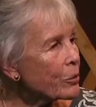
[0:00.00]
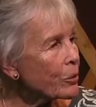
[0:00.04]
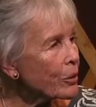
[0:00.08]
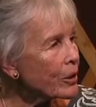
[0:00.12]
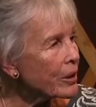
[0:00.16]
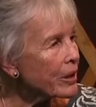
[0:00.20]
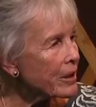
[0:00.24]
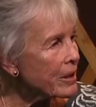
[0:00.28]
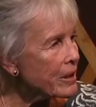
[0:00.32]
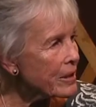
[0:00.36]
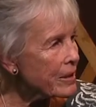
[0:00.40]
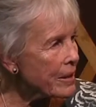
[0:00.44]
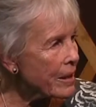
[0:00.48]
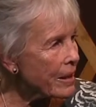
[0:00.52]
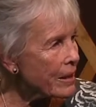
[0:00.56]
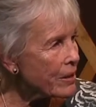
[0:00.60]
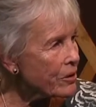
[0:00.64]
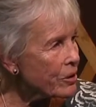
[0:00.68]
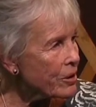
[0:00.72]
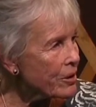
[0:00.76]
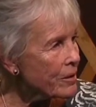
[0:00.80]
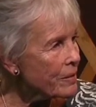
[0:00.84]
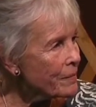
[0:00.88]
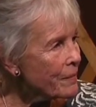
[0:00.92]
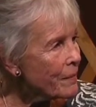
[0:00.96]

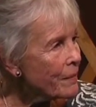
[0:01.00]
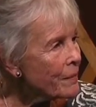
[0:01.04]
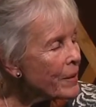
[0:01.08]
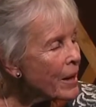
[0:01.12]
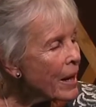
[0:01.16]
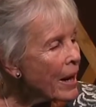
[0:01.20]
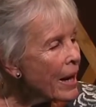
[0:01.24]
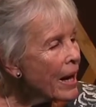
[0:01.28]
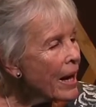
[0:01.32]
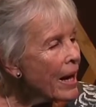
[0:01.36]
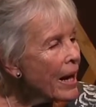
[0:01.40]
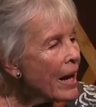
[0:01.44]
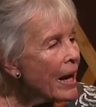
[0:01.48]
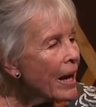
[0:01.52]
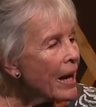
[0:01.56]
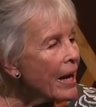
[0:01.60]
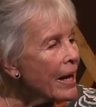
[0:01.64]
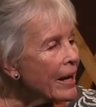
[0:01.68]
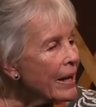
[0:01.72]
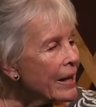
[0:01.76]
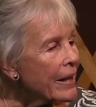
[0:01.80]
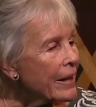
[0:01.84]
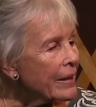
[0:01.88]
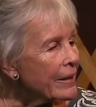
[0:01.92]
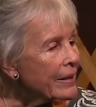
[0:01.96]
organization
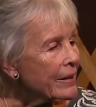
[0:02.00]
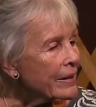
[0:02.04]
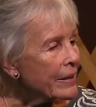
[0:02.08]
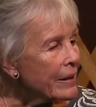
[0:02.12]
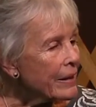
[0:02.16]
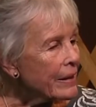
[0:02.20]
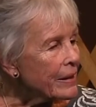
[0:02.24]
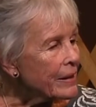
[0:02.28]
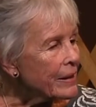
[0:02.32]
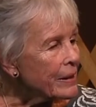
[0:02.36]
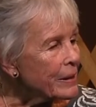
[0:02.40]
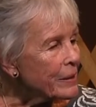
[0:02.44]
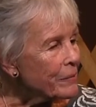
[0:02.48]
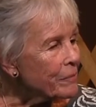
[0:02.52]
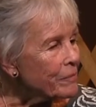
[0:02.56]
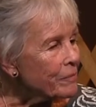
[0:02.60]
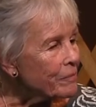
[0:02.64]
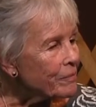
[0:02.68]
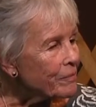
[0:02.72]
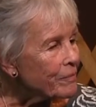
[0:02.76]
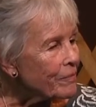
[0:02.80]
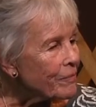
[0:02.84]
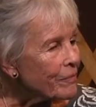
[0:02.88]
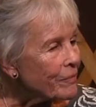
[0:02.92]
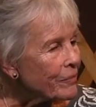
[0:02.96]
and a